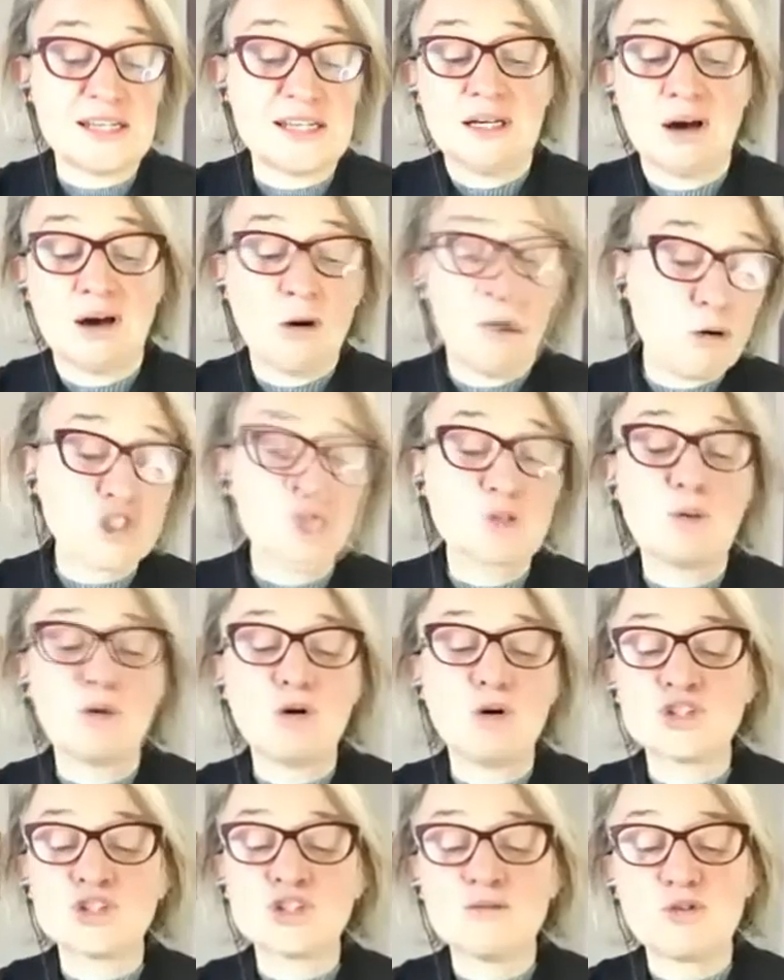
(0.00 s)
a
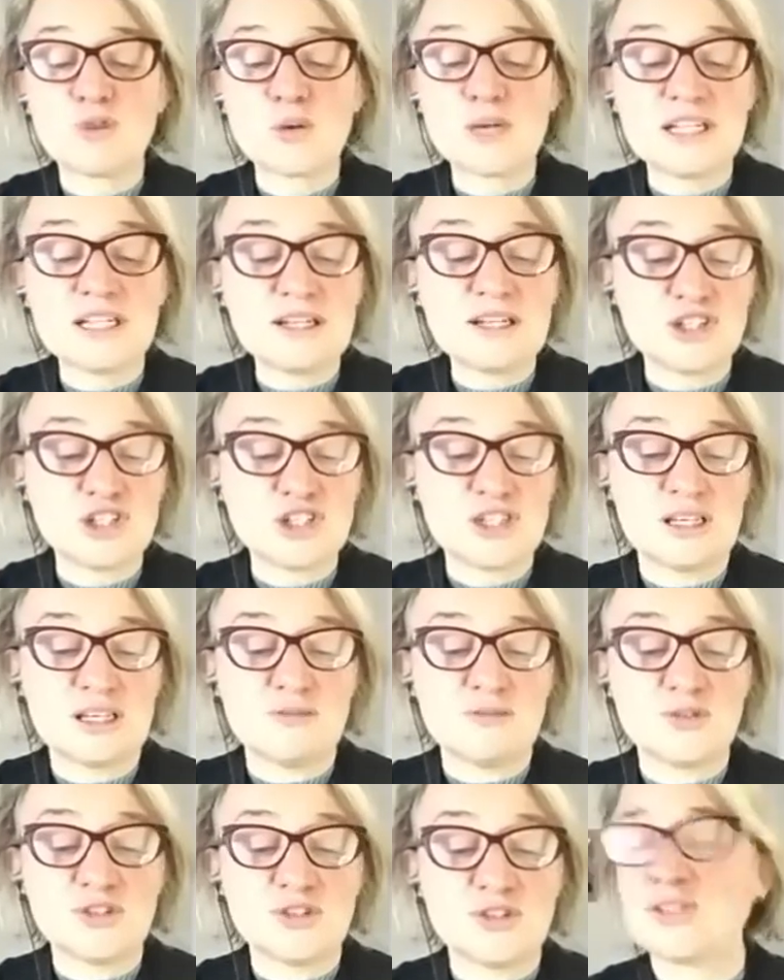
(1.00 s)
hodgepodge of green
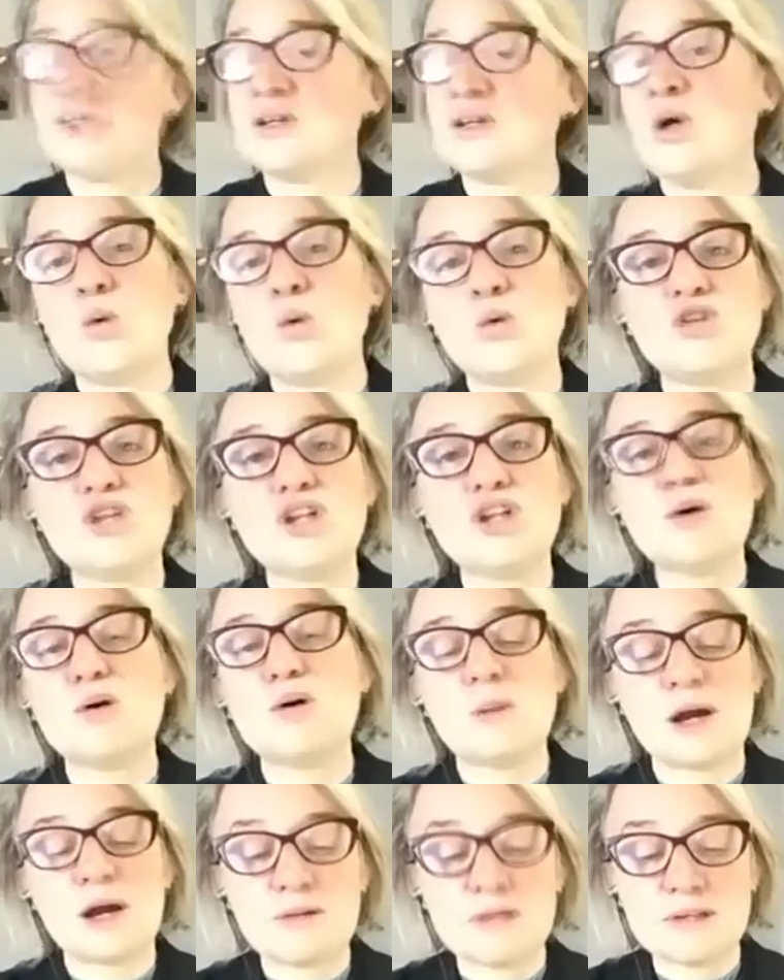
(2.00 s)
initiatives with no
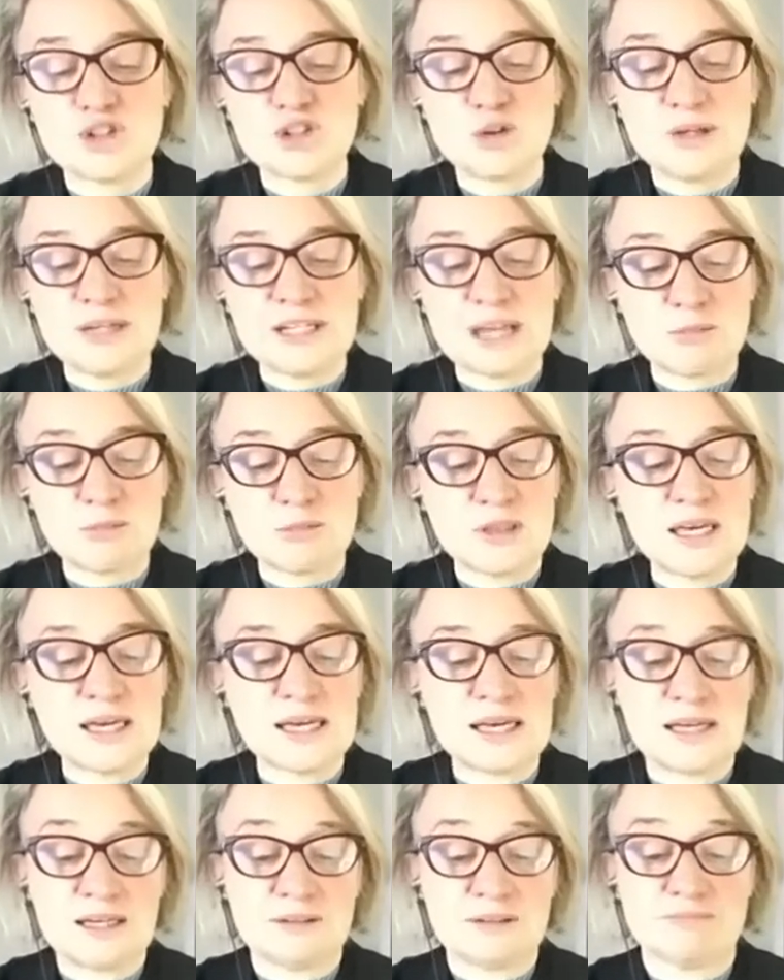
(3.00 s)
apparent joined up
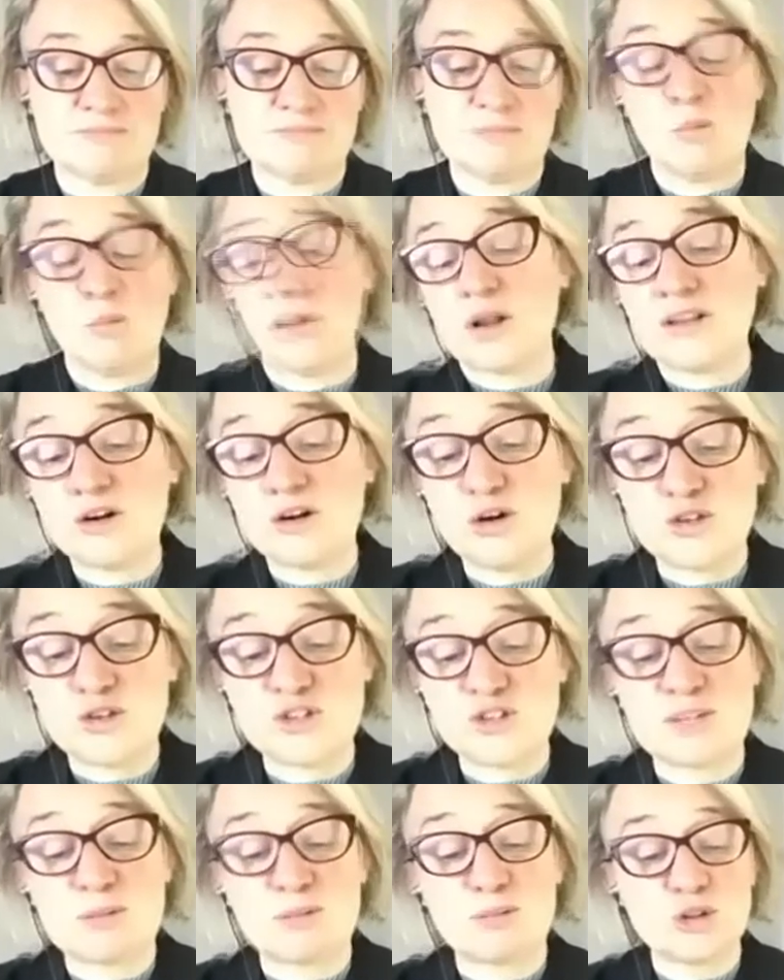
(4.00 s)
thinking while the
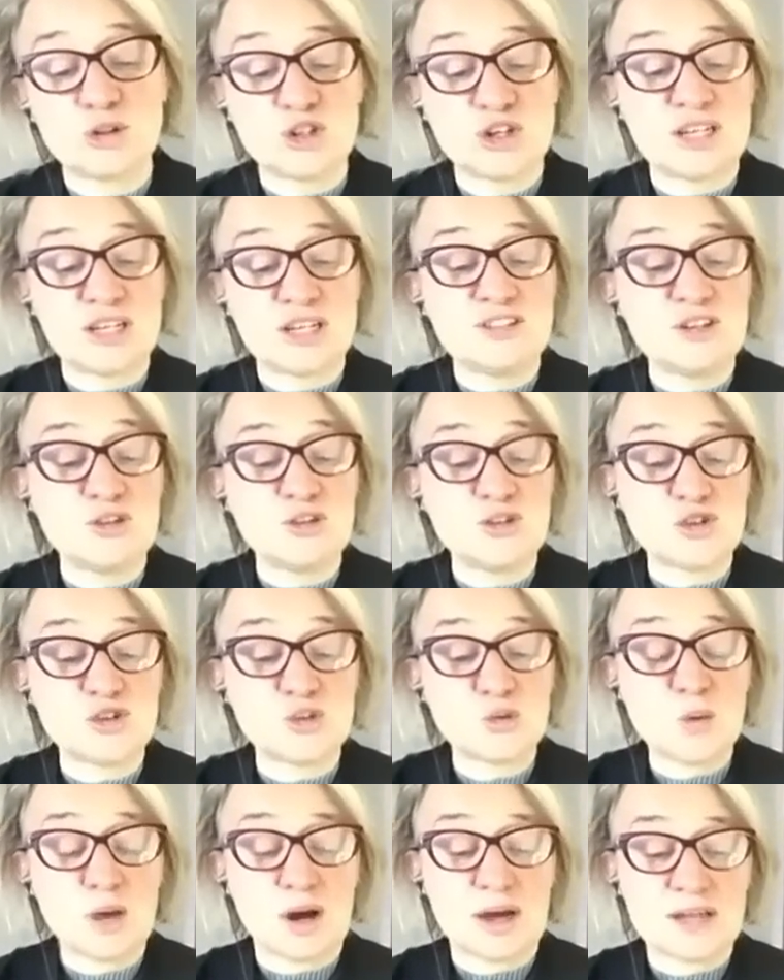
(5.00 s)
Earth's temperature
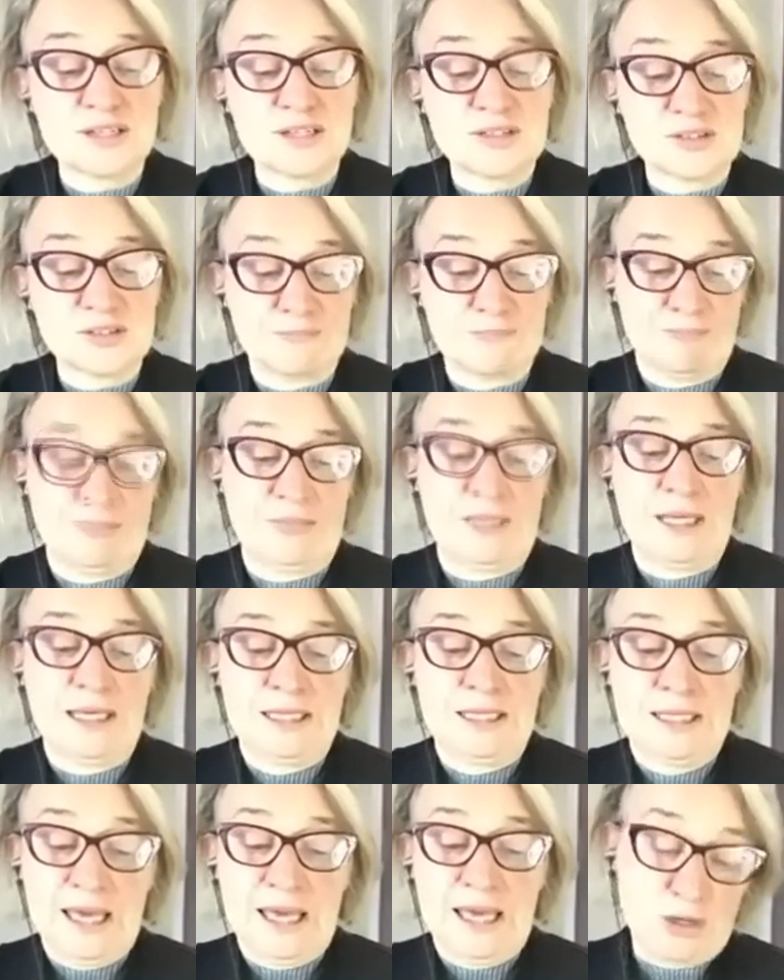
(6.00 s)
continues to rise,
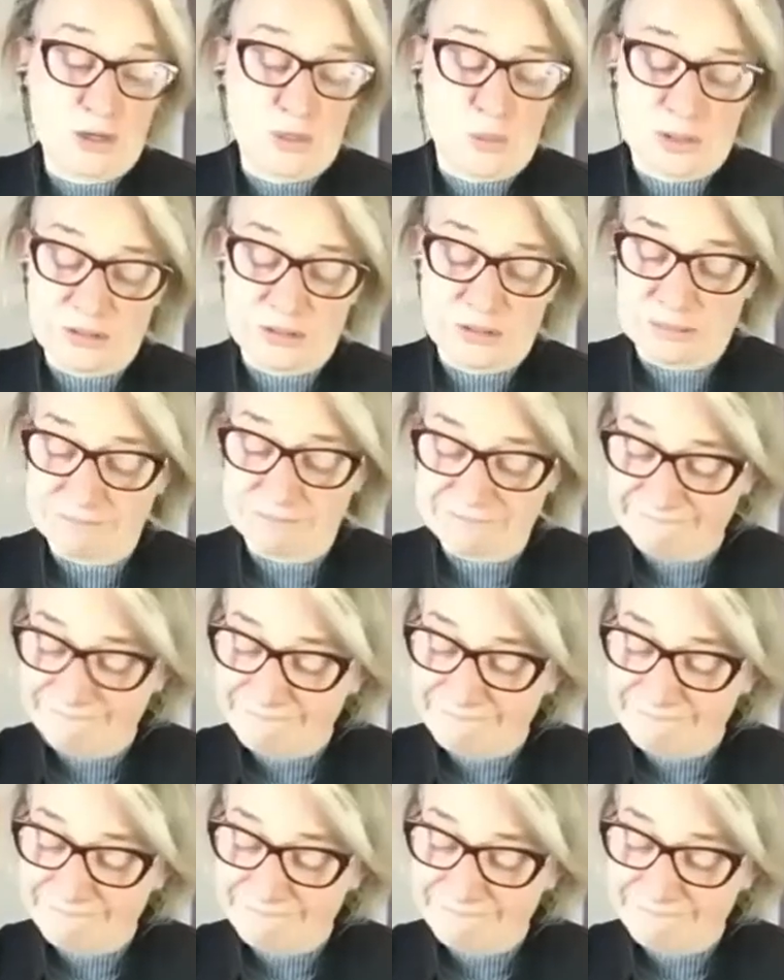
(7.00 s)
end quote.